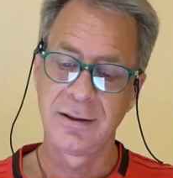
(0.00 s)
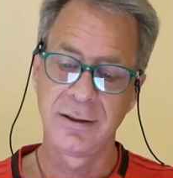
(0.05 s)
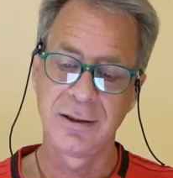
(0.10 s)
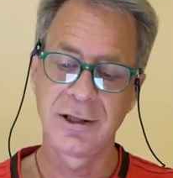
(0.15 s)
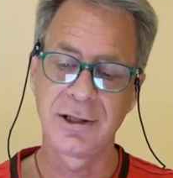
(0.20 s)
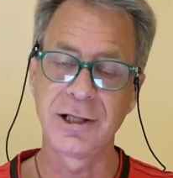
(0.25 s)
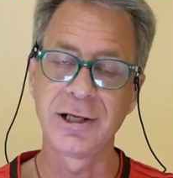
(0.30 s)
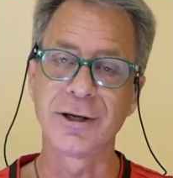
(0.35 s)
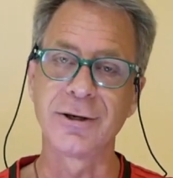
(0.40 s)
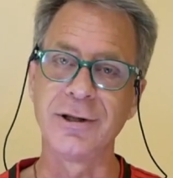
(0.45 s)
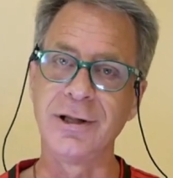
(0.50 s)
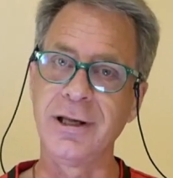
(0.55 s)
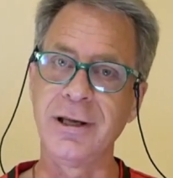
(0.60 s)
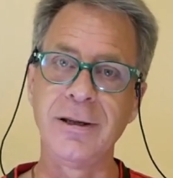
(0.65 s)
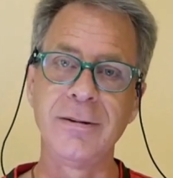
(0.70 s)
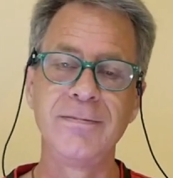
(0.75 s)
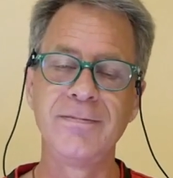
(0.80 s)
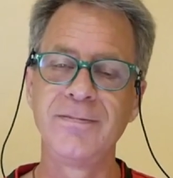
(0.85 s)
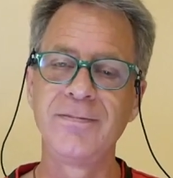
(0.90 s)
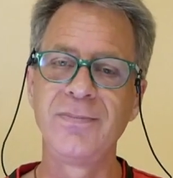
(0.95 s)

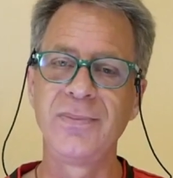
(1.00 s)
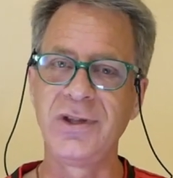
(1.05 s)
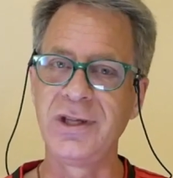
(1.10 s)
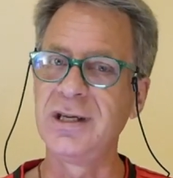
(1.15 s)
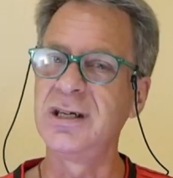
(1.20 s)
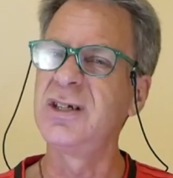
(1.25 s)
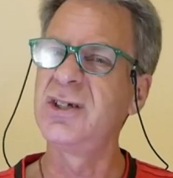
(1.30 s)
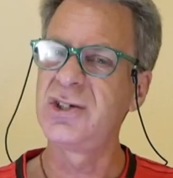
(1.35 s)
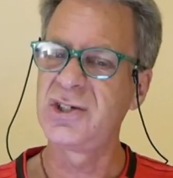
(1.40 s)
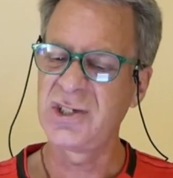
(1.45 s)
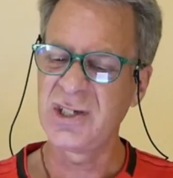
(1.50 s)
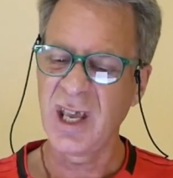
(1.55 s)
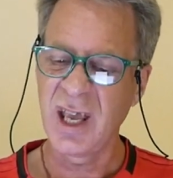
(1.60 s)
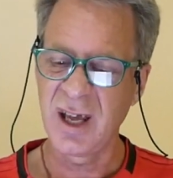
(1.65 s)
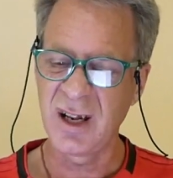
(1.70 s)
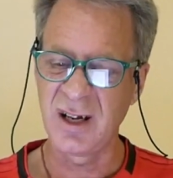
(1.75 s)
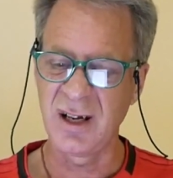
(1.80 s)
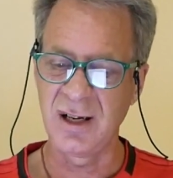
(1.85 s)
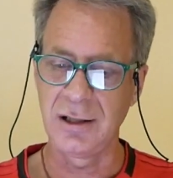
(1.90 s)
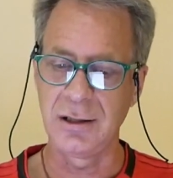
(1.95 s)
Clearly, the
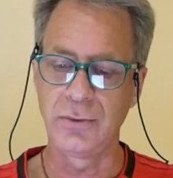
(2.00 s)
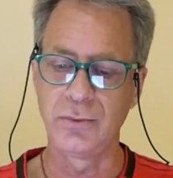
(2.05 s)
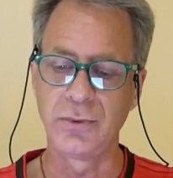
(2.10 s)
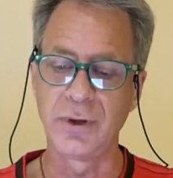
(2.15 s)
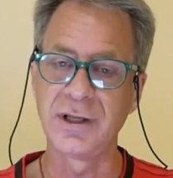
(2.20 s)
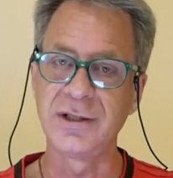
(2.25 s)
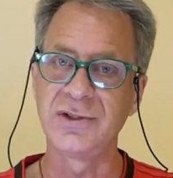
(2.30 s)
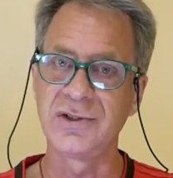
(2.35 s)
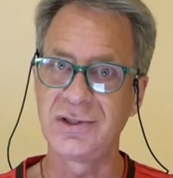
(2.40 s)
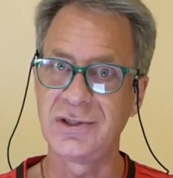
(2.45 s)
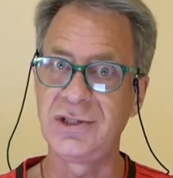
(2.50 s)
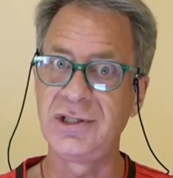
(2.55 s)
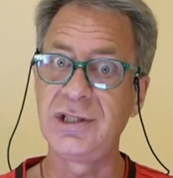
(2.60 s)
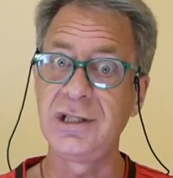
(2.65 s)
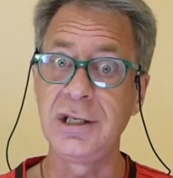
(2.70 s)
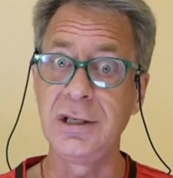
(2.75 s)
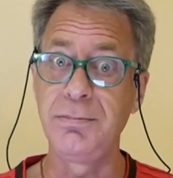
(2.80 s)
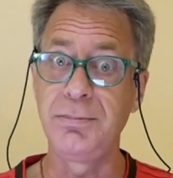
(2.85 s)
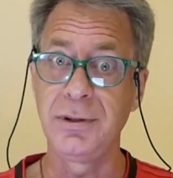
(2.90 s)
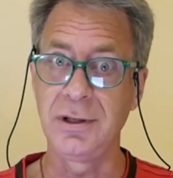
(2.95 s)
insanity runs
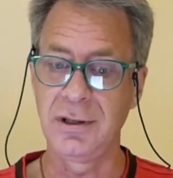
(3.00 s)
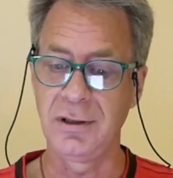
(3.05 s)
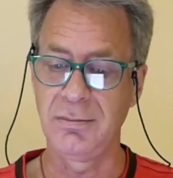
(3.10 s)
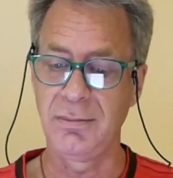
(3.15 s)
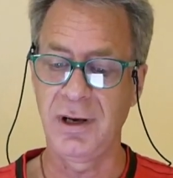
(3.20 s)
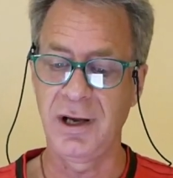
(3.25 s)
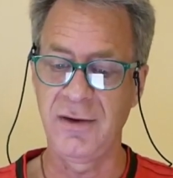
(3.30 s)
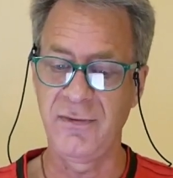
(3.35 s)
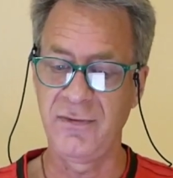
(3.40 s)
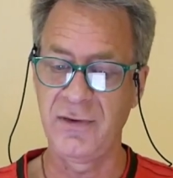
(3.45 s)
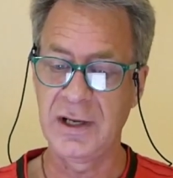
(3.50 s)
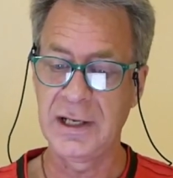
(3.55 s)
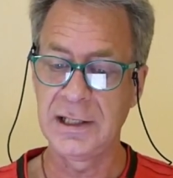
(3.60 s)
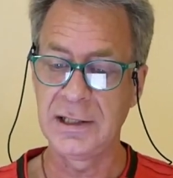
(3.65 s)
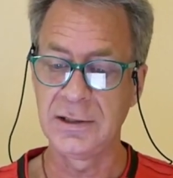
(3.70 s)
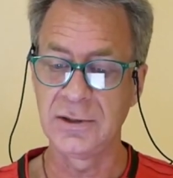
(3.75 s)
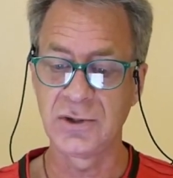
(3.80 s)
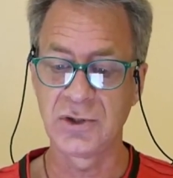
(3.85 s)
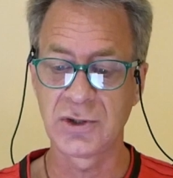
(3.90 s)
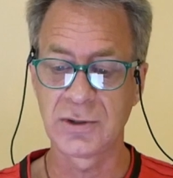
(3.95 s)
deep in my
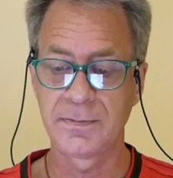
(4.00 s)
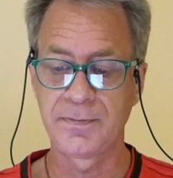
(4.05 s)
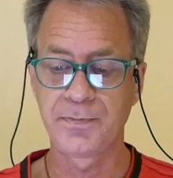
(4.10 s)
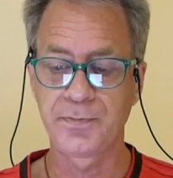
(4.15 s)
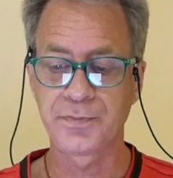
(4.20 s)
veins.